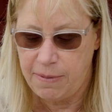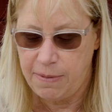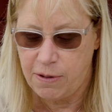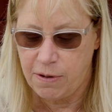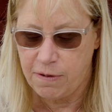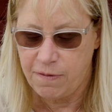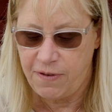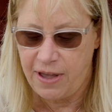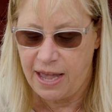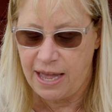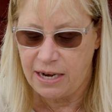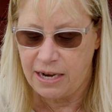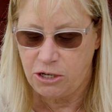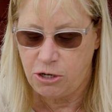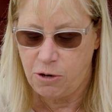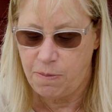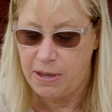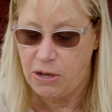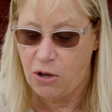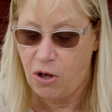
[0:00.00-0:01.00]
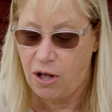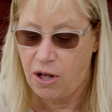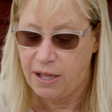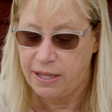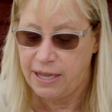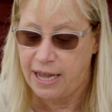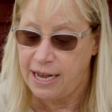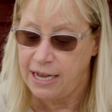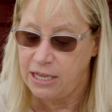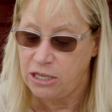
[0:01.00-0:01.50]
milk fat to be
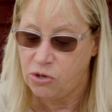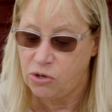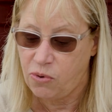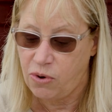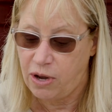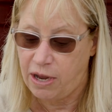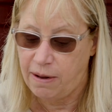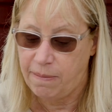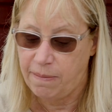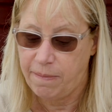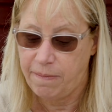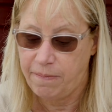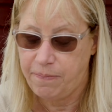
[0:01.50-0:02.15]
called ice cream.